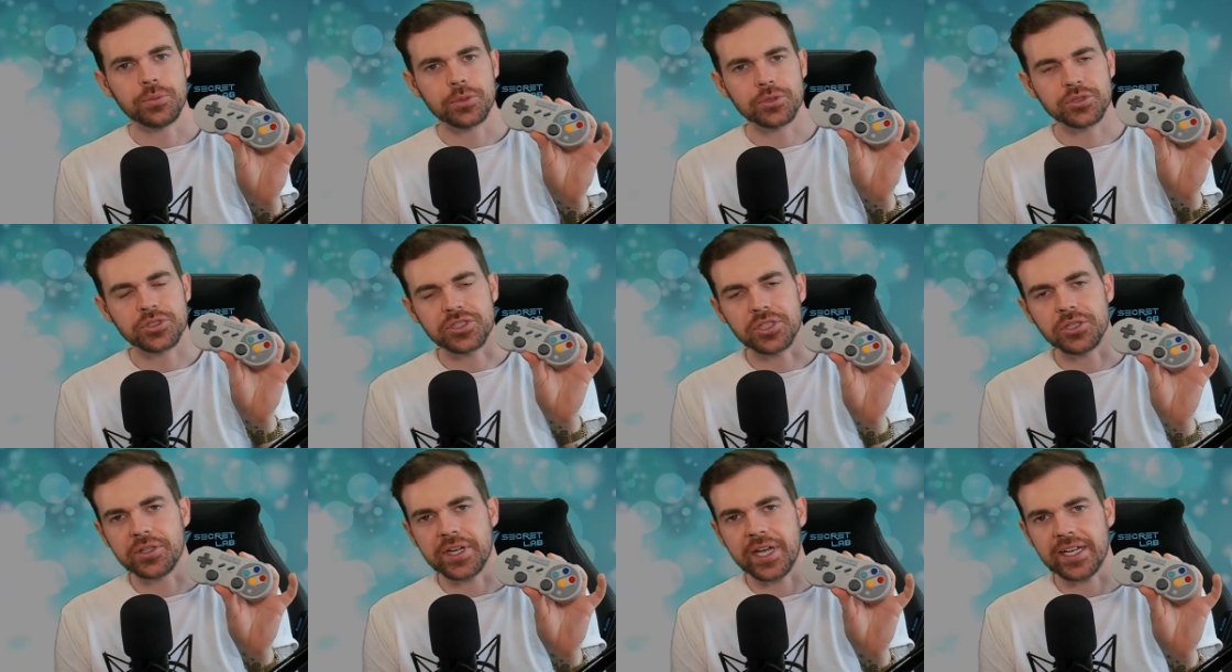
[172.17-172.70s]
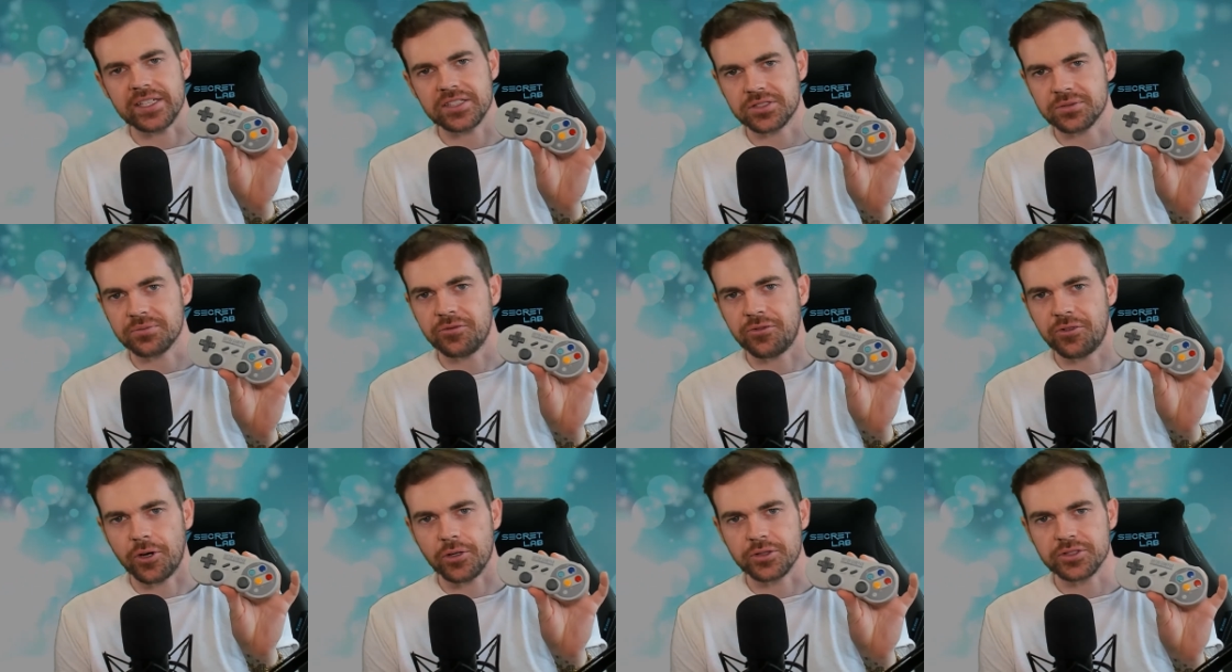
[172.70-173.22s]
You will still get
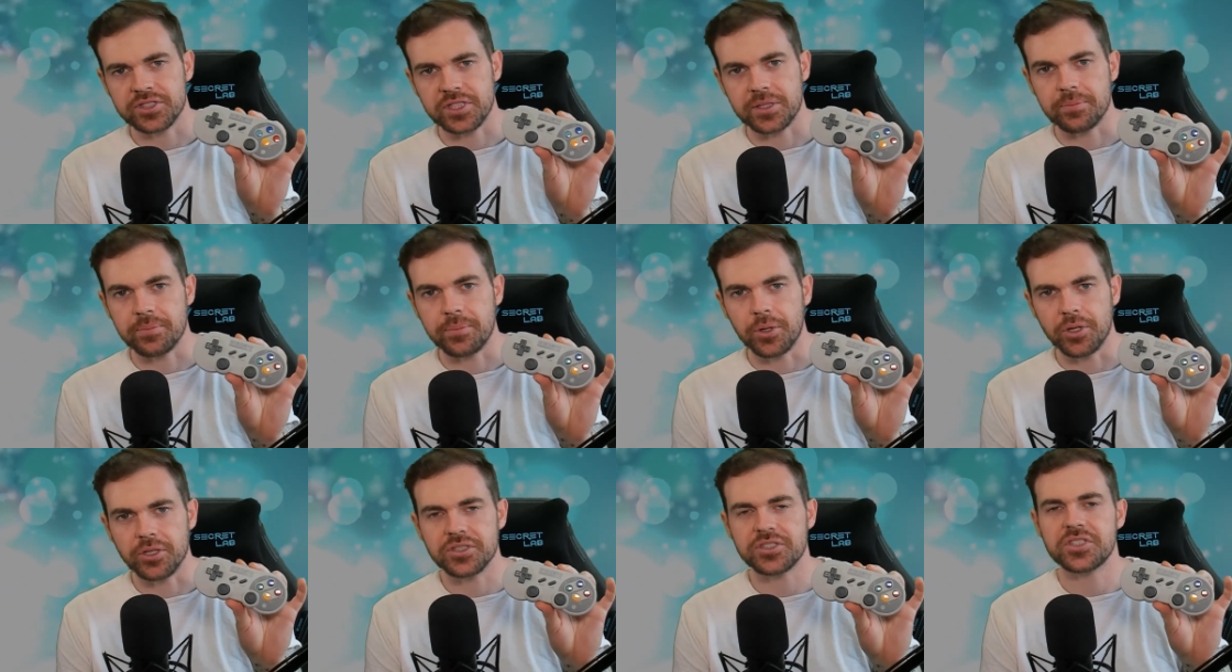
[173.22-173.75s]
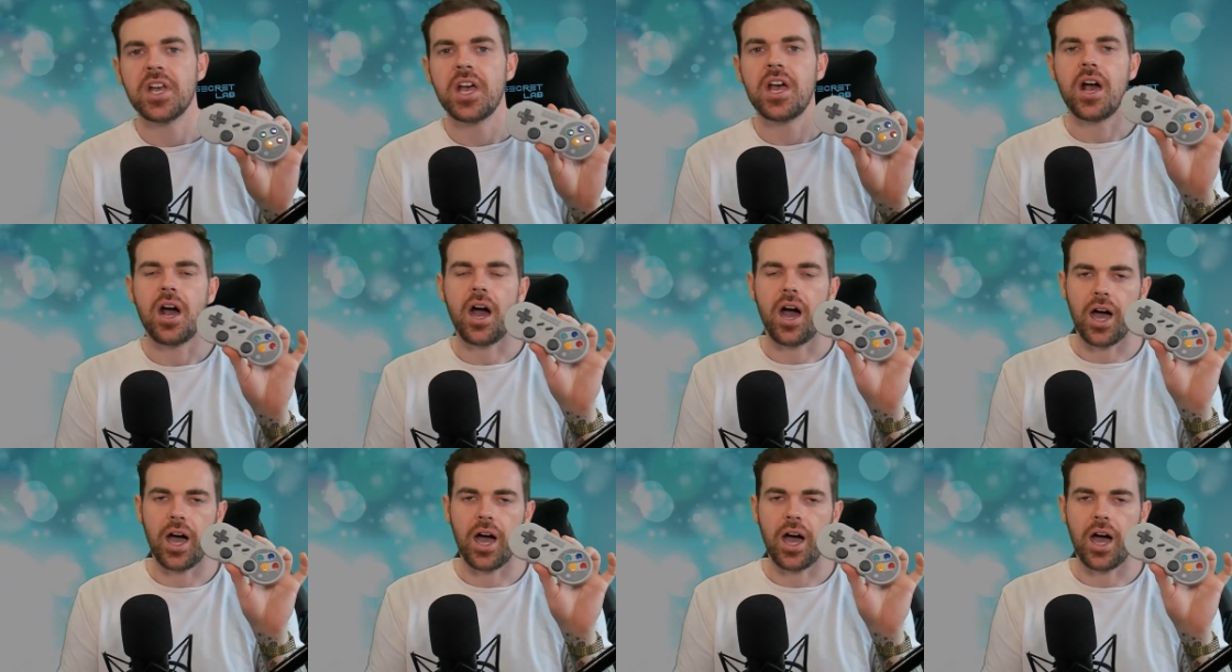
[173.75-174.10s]
some false inputs.